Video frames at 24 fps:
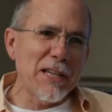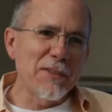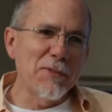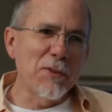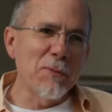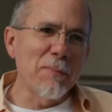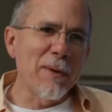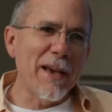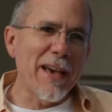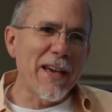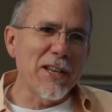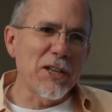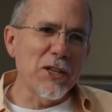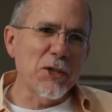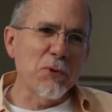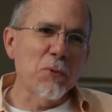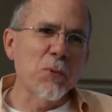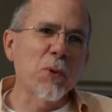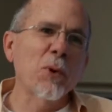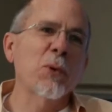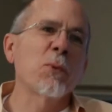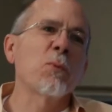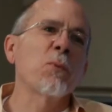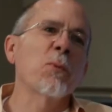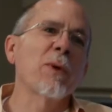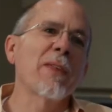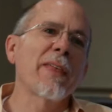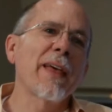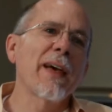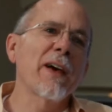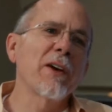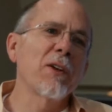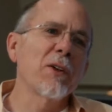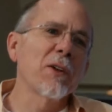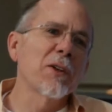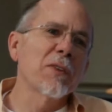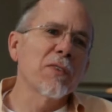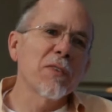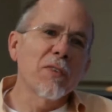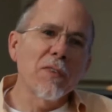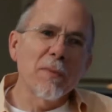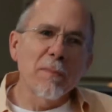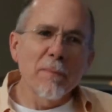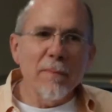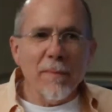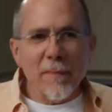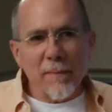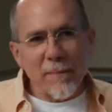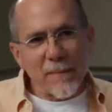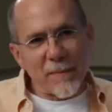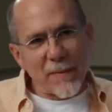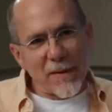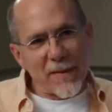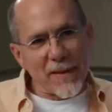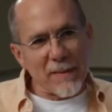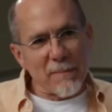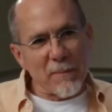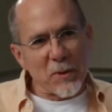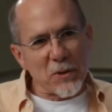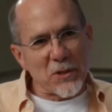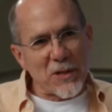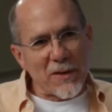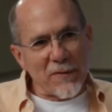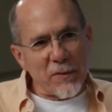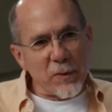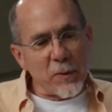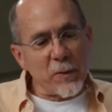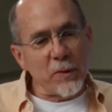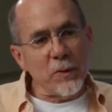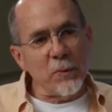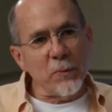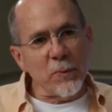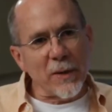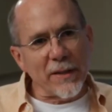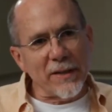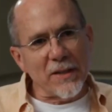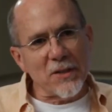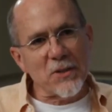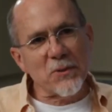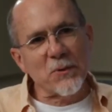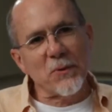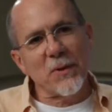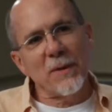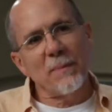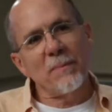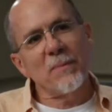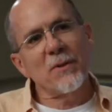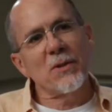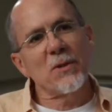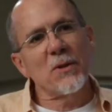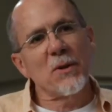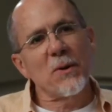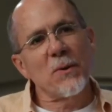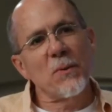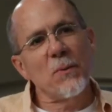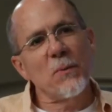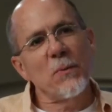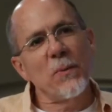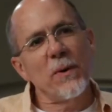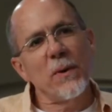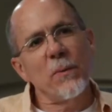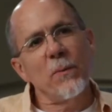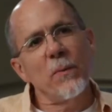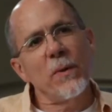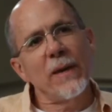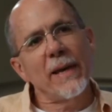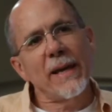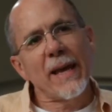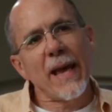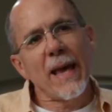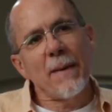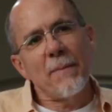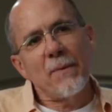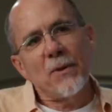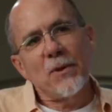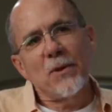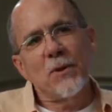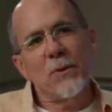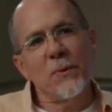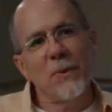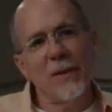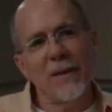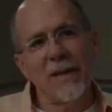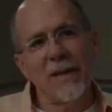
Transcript: few pages were withheld from, I think, most everyone who read the script, so we came into it